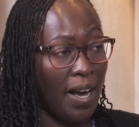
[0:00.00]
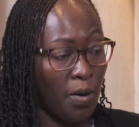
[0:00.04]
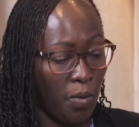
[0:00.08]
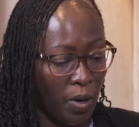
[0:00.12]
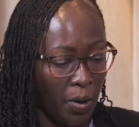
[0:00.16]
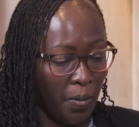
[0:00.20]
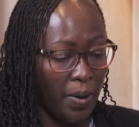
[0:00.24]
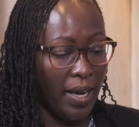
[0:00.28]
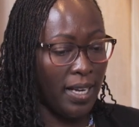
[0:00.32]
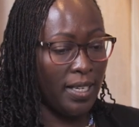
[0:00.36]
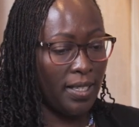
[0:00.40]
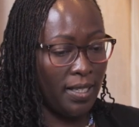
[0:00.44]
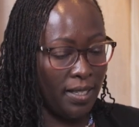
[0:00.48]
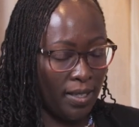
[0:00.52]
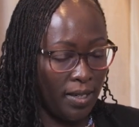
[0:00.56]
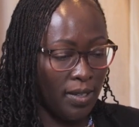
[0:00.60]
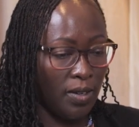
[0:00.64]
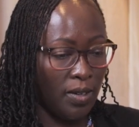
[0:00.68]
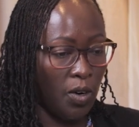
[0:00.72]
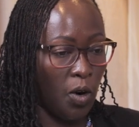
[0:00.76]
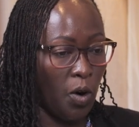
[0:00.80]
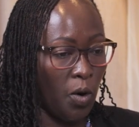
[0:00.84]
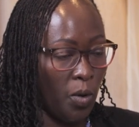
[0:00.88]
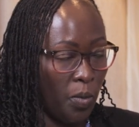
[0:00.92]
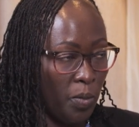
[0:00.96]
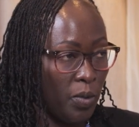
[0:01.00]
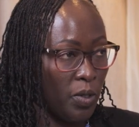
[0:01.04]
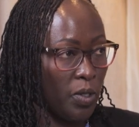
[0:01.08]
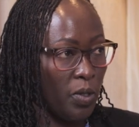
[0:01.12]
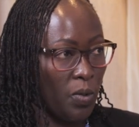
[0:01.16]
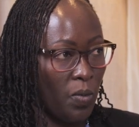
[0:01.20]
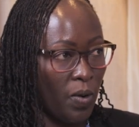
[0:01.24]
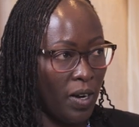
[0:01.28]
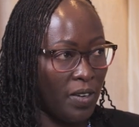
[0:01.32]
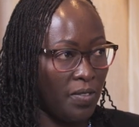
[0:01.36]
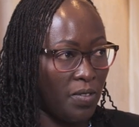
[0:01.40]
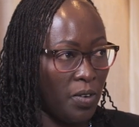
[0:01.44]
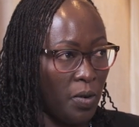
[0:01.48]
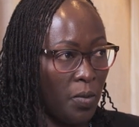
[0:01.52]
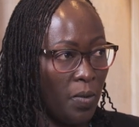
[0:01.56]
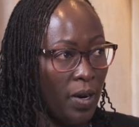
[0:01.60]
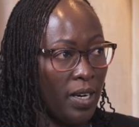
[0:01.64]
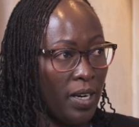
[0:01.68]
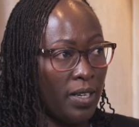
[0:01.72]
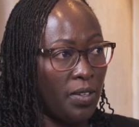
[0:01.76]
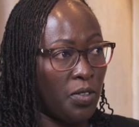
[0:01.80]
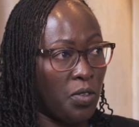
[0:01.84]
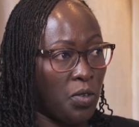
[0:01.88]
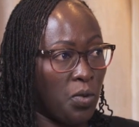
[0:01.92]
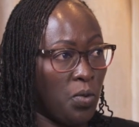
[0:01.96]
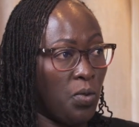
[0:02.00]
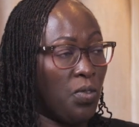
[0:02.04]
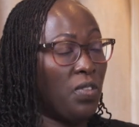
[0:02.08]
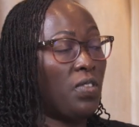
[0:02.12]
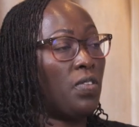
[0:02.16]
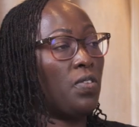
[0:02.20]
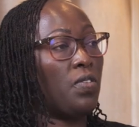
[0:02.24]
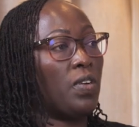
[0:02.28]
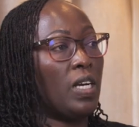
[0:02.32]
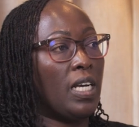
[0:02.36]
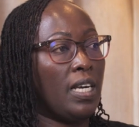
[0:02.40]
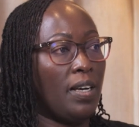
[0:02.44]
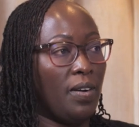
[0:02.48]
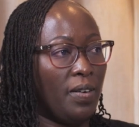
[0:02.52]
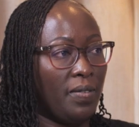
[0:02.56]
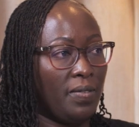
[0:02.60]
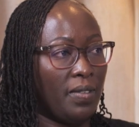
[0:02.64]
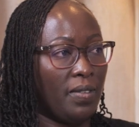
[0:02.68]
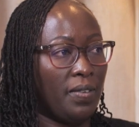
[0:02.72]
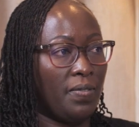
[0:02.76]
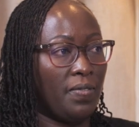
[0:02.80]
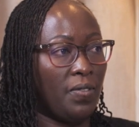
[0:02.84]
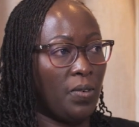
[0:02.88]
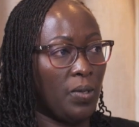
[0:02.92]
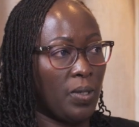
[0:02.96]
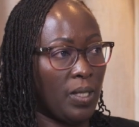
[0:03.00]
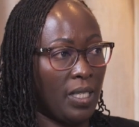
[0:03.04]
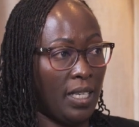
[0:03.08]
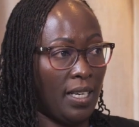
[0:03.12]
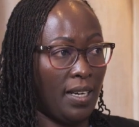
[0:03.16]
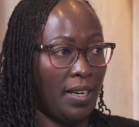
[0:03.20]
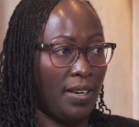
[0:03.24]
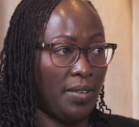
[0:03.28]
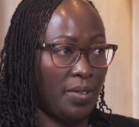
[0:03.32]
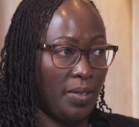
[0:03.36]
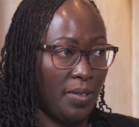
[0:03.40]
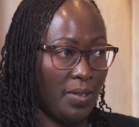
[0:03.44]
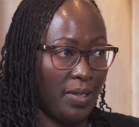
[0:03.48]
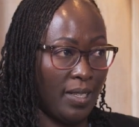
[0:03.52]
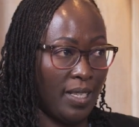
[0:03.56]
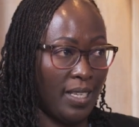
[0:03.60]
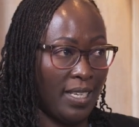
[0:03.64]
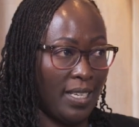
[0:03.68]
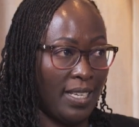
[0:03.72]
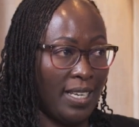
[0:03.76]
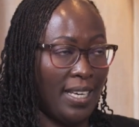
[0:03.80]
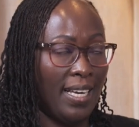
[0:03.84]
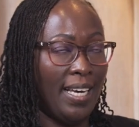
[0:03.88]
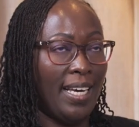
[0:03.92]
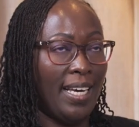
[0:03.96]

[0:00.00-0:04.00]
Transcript: we went almost word for word through three of the four scenarios.